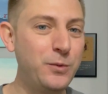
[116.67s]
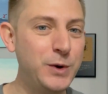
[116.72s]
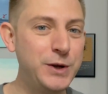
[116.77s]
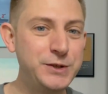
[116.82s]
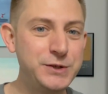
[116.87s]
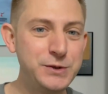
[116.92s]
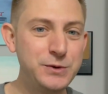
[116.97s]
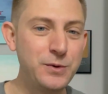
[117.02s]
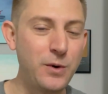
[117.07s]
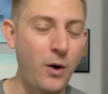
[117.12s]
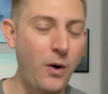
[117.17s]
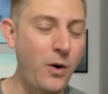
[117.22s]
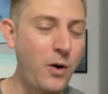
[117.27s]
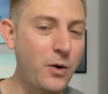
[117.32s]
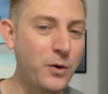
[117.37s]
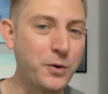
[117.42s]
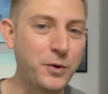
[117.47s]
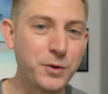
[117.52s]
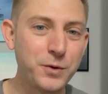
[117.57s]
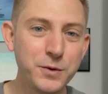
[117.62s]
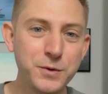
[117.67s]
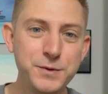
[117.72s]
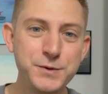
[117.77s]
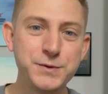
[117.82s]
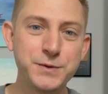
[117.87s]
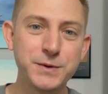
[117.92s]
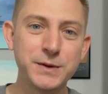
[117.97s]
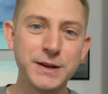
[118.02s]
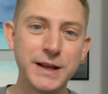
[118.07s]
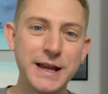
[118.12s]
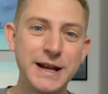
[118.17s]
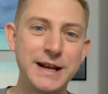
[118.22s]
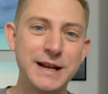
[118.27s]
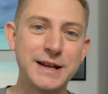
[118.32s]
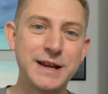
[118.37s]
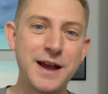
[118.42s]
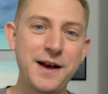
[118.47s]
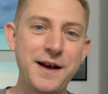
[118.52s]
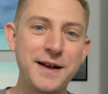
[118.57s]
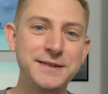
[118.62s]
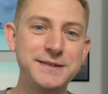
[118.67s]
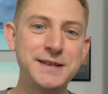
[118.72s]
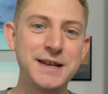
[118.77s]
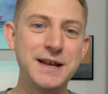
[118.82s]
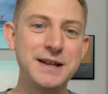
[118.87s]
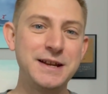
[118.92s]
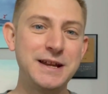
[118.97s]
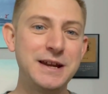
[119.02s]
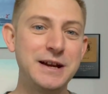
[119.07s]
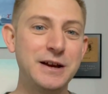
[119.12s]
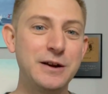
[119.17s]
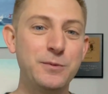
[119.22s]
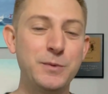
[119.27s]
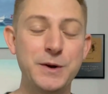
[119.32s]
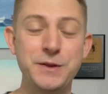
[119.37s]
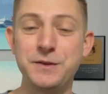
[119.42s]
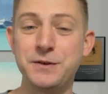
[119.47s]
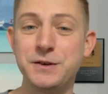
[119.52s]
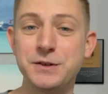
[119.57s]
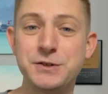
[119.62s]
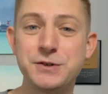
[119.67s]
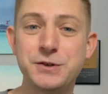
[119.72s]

We do all cruise-related content here, whether it's